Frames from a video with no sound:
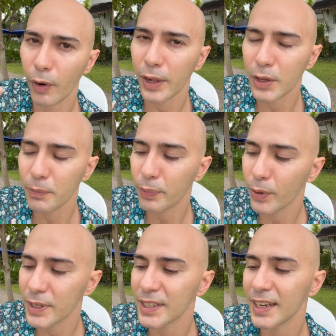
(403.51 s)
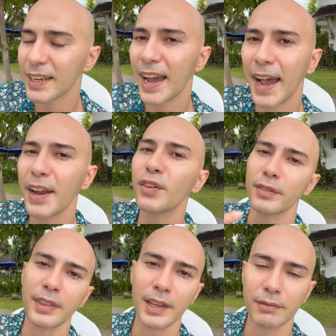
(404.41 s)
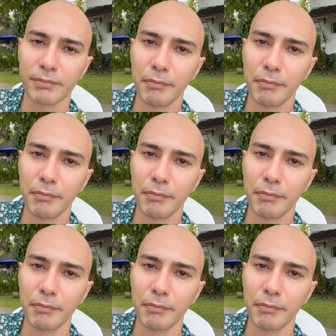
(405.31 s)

oil components in it i don't think